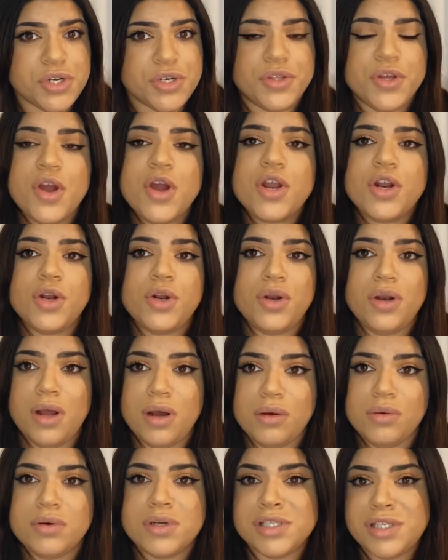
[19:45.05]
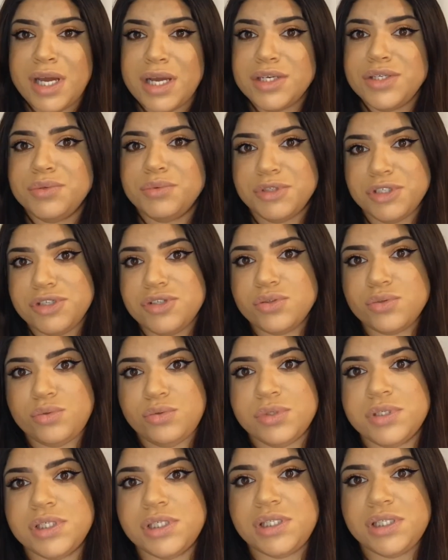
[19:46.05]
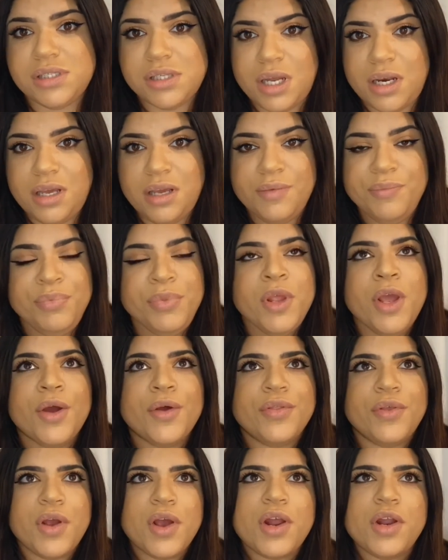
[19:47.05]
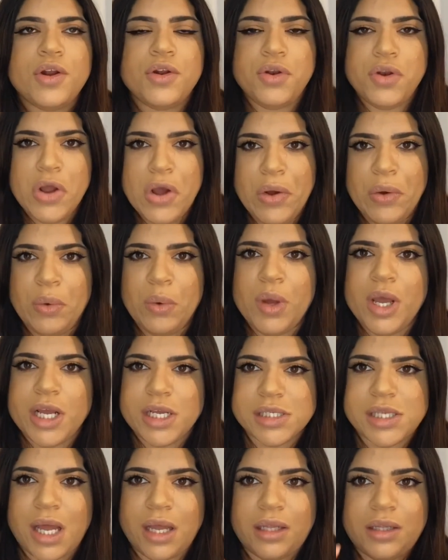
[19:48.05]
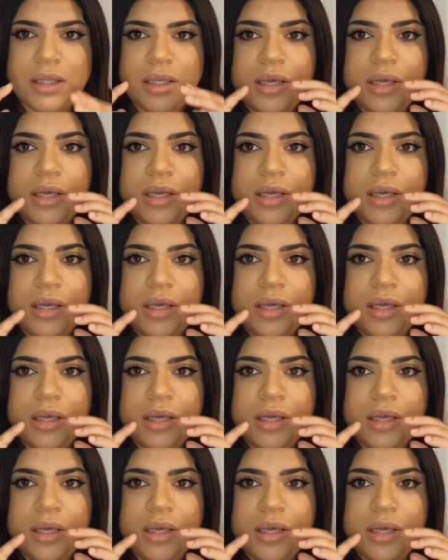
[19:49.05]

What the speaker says: they're gonna know, because they actually went to school to study, they're gonna know exactly